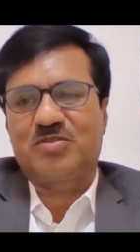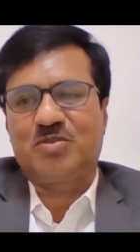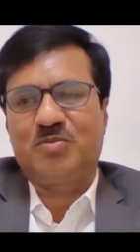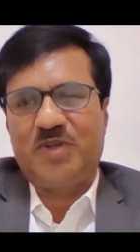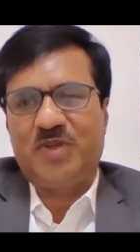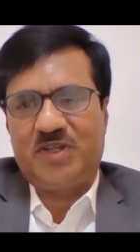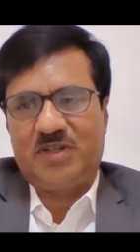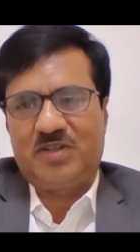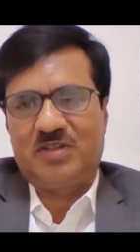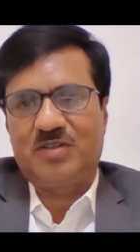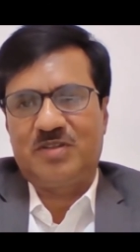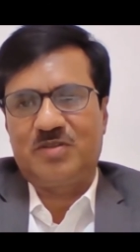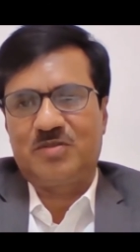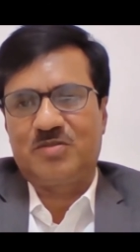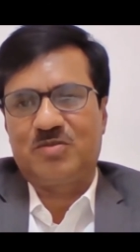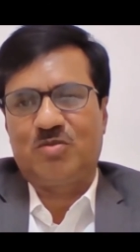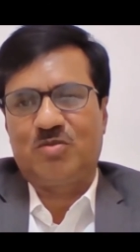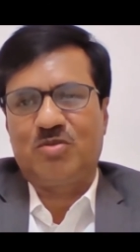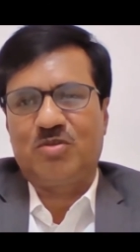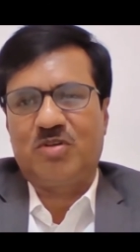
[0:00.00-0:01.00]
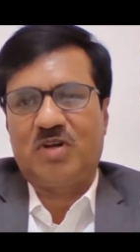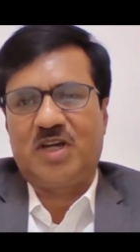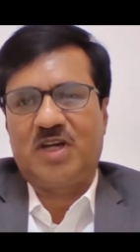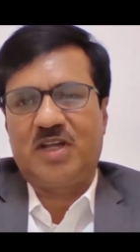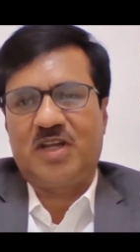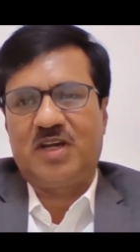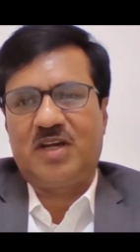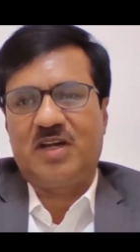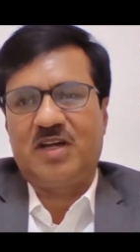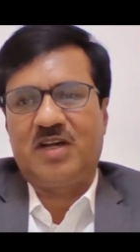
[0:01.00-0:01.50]
automate through
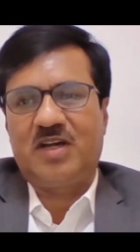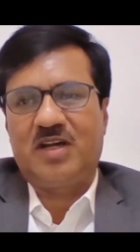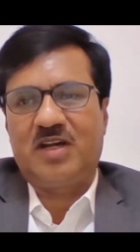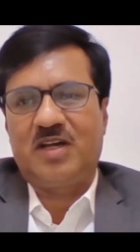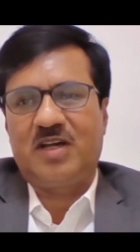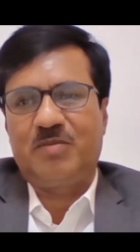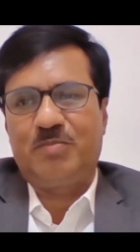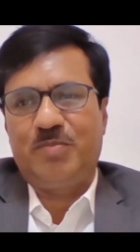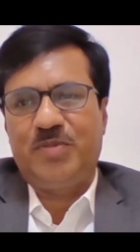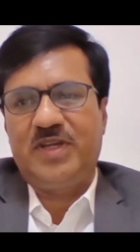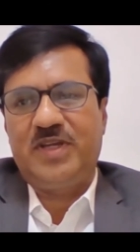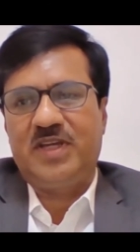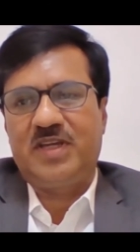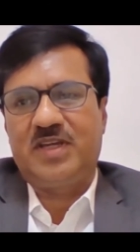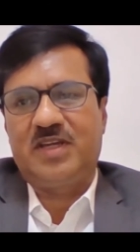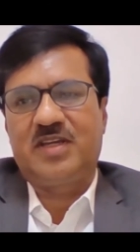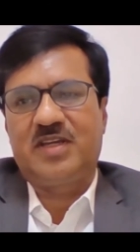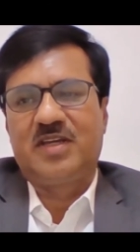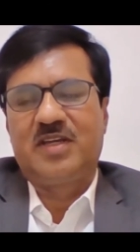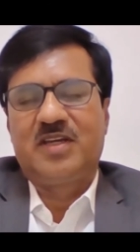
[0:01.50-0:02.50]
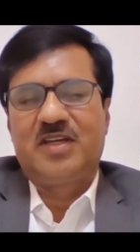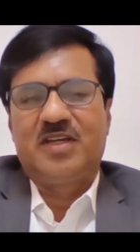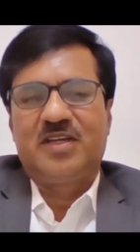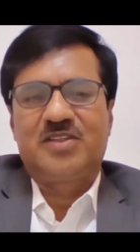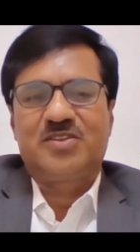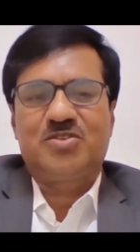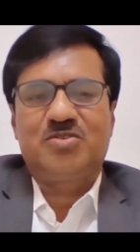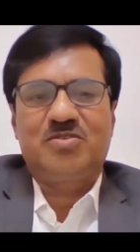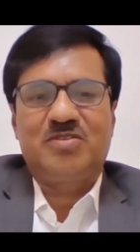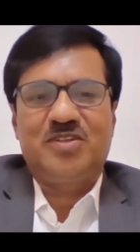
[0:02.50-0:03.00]
RPA,
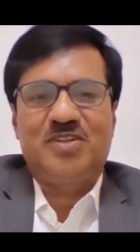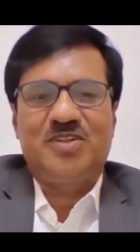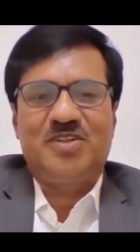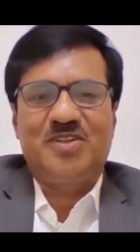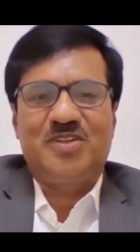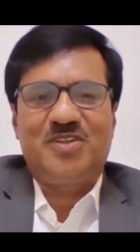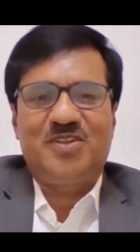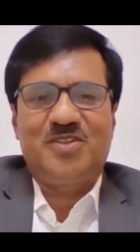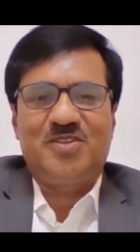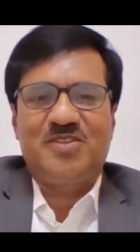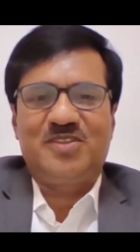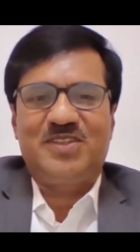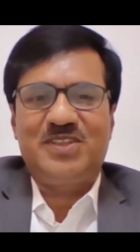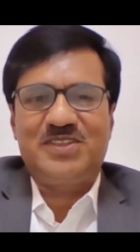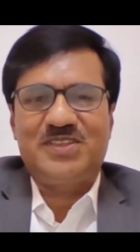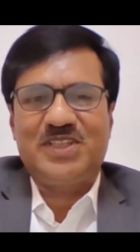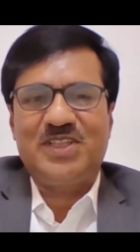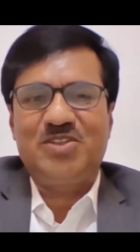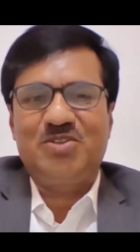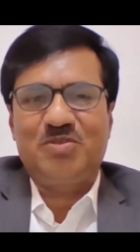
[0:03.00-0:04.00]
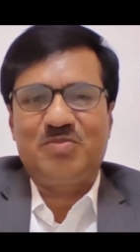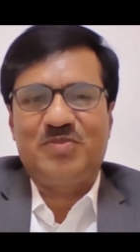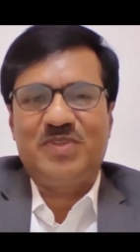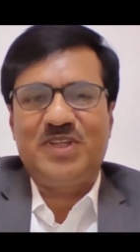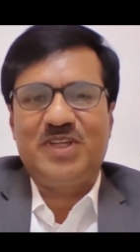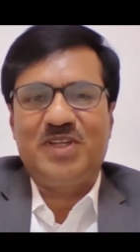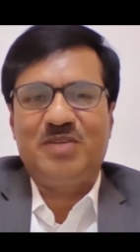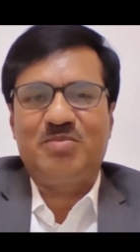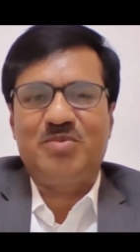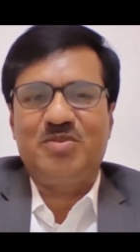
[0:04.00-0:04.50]
so this kind of
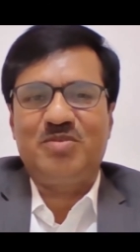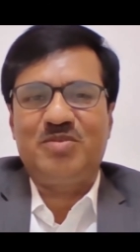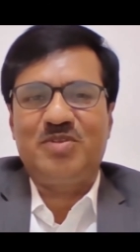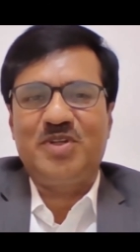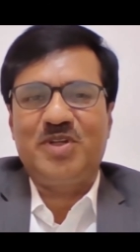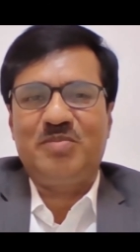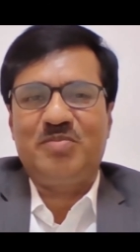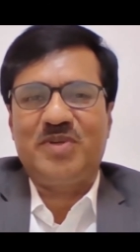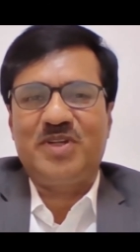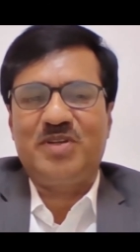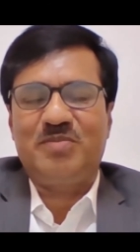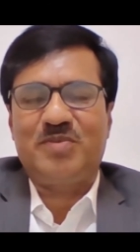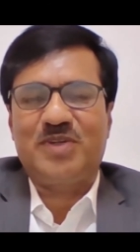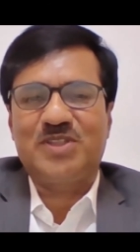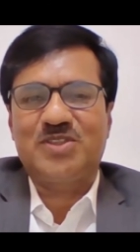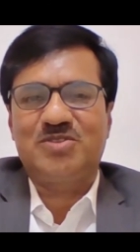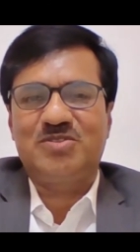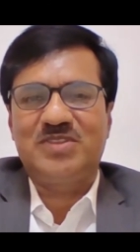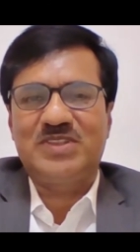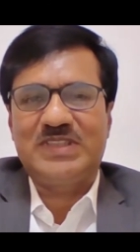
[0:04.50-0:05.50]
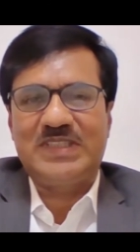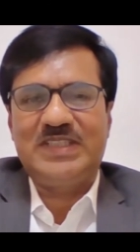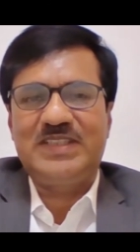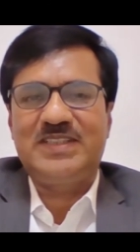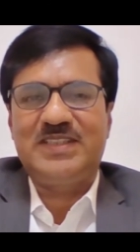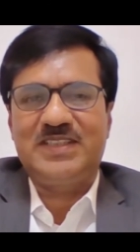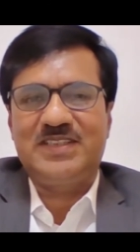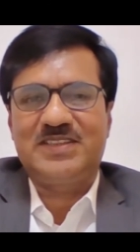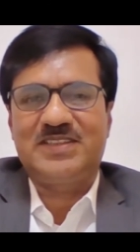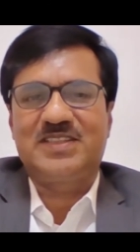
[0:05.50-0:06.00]
thing, if any person
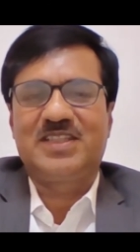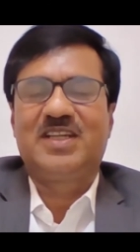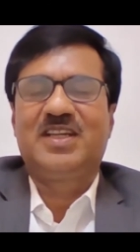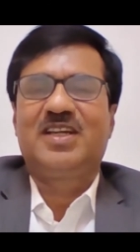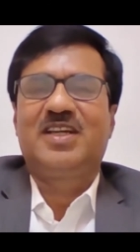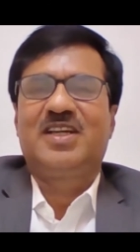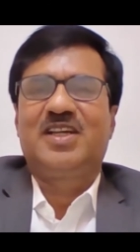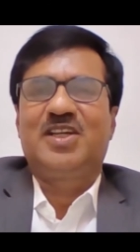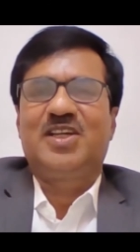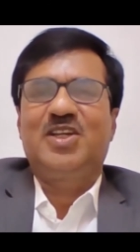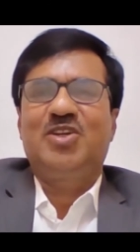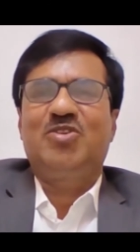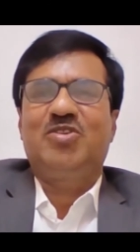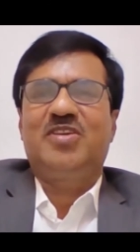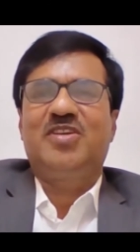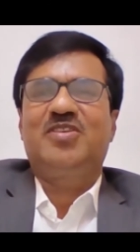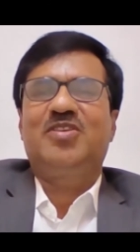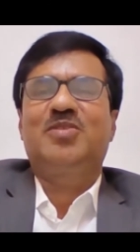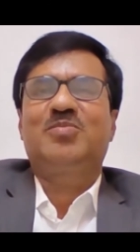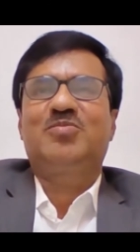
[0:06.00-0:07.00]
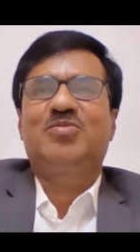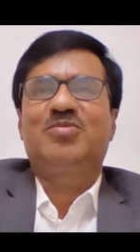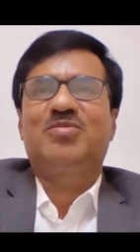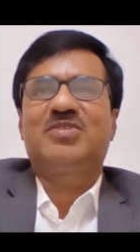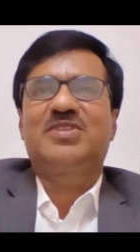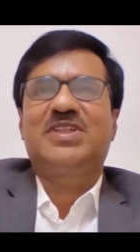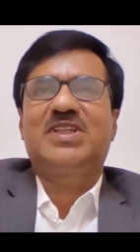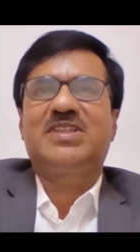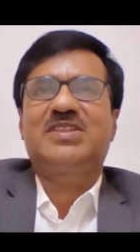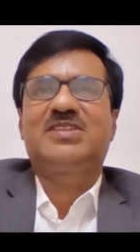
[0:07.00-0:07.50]
changes, you have
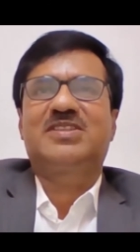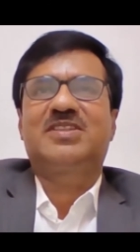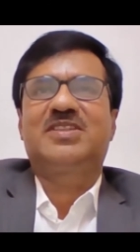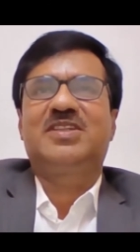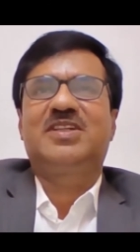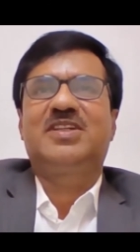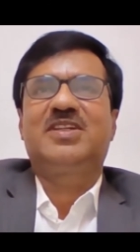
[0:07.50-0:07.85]
to just